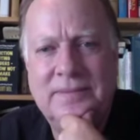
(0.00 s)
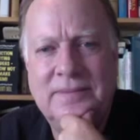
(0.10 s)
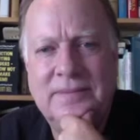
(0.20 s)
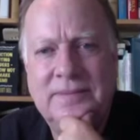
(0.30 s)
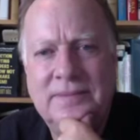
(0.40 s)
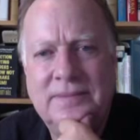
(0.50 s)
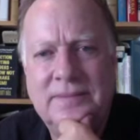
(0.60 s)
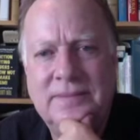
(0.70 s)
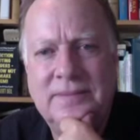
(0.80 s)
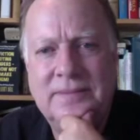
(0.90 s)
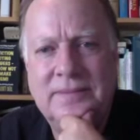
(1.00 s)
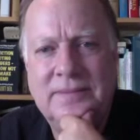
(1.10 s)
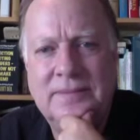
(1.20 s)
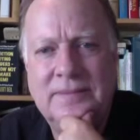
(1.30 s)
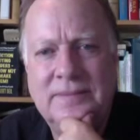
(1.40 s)

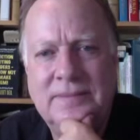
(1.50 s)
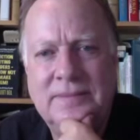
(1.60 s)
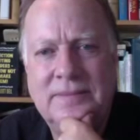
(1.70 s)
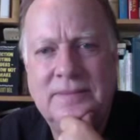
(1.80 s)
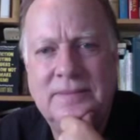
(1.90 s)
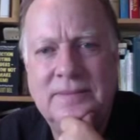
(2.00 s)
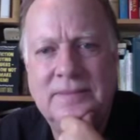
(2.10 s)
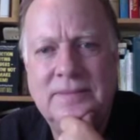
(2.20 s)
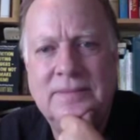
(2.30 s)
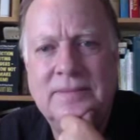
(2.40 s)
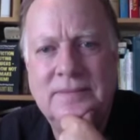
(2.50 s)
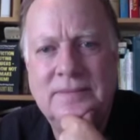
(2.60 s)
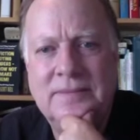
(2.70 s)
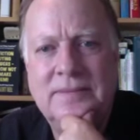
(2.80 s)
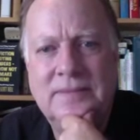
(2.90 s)

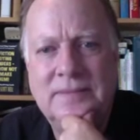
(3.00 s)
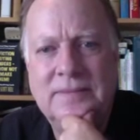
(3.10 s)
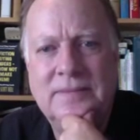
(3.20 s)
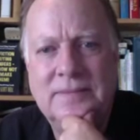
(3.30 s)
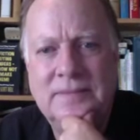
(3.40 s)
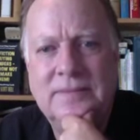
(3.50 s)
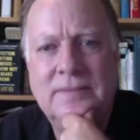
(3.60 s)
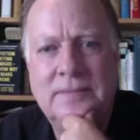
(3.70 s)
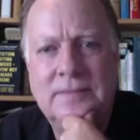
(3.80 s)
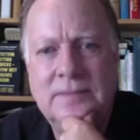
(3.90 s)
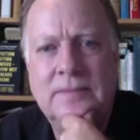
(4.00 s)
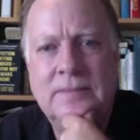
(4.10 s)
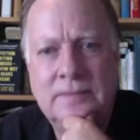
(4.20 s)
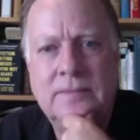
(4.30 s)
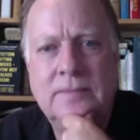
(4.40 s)

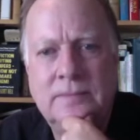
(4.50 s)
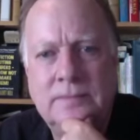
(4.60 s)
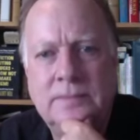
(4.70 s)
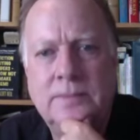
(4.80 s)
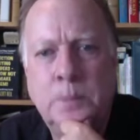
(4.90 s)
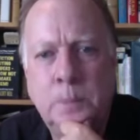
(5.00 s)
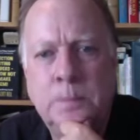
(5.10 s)
This person isn't speaking.